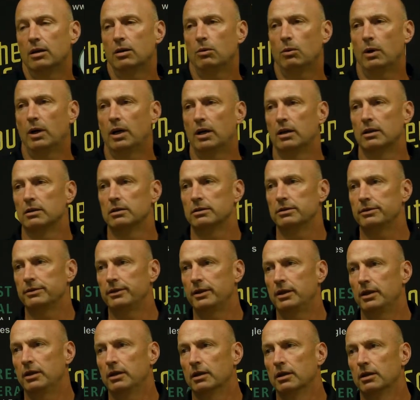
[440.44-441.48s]
Well,
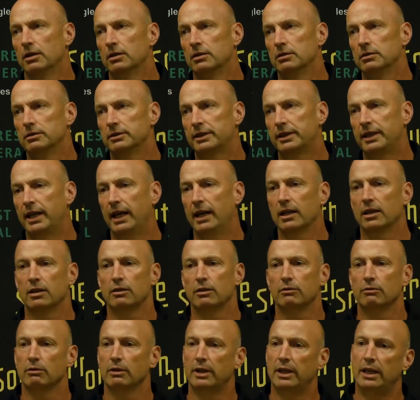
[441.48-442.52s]
you know,
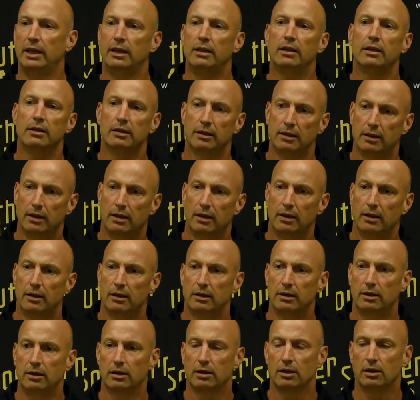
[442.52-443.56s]
Kalen Reed,
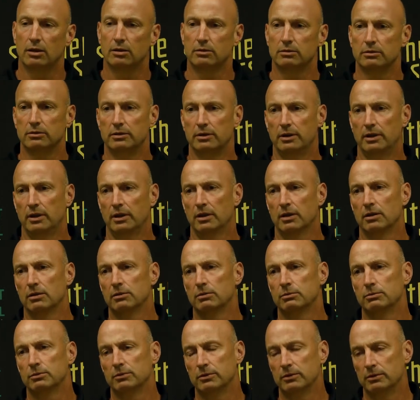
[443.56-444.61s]
you
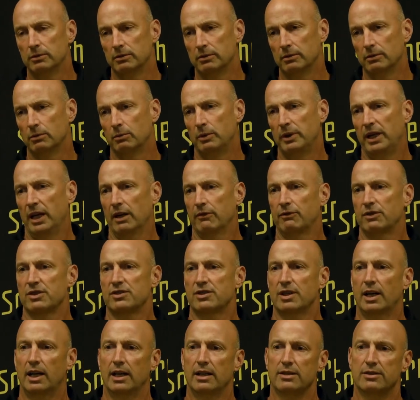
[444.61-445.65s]
know, we
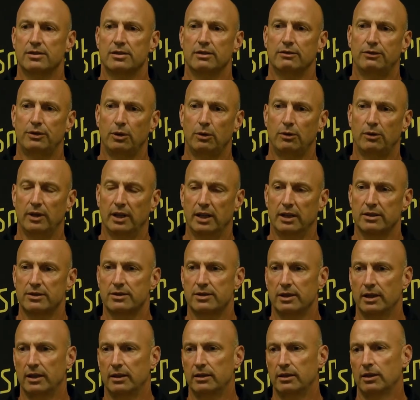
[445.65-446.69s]
emphasized a few things
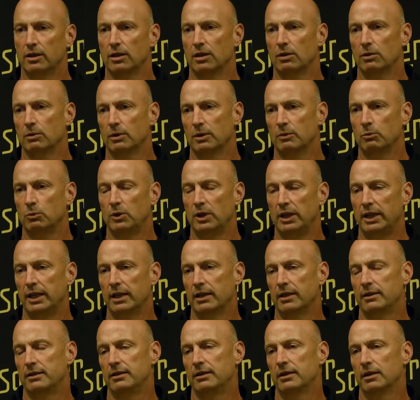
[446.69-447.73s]
that, you know, when we
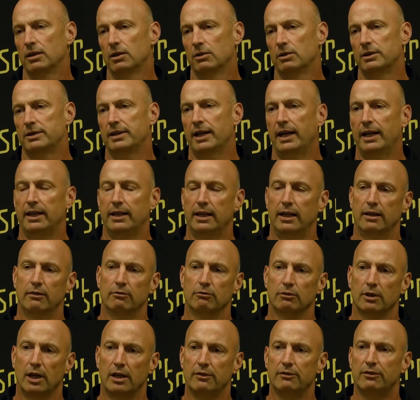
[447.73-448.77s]
get, you know, a tight
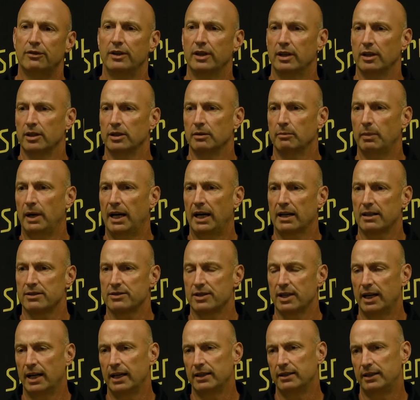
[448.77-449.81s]
end run fit on the
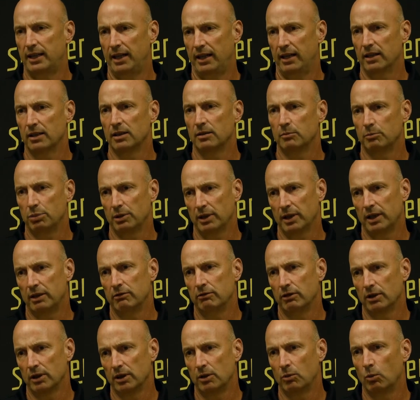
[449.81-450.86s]
backside, Kalen played
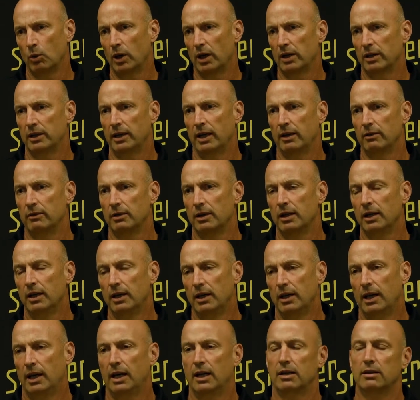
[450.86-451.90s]
really well
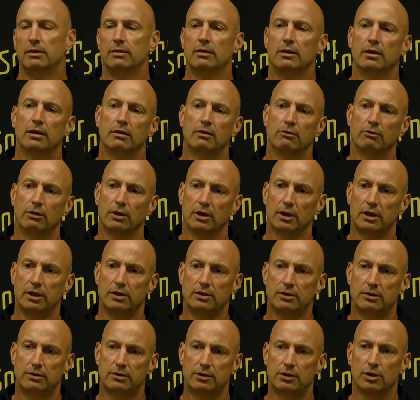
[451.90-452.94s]
and really
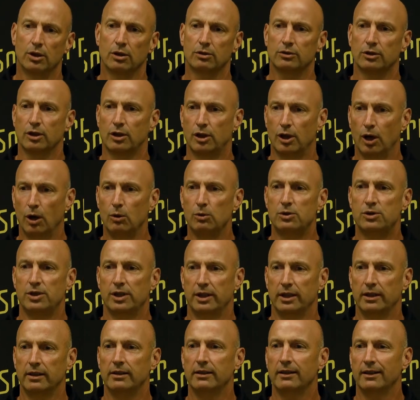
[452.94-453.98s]
took the
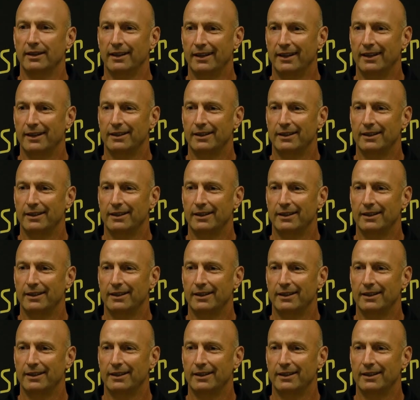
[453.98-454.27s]
coaching